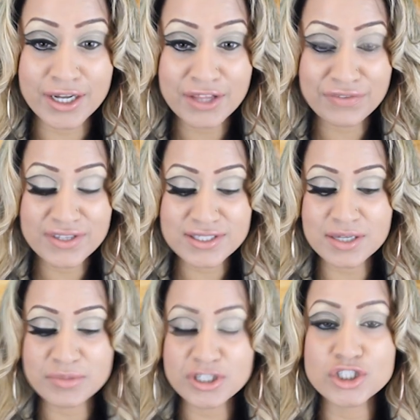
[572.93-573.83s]
Now the first thing
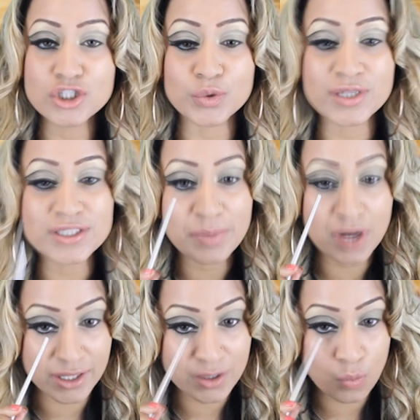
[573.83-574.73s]
I'm going to do is
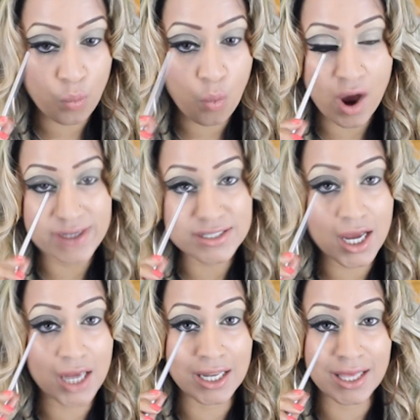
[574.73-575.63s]
apply the white
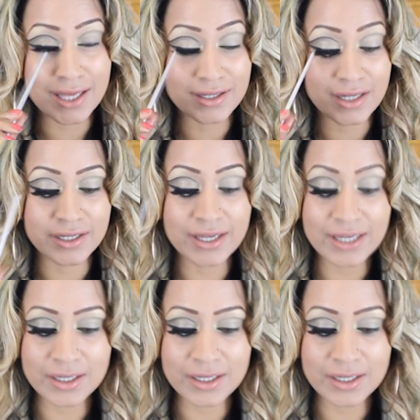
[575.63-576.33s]
eyeliner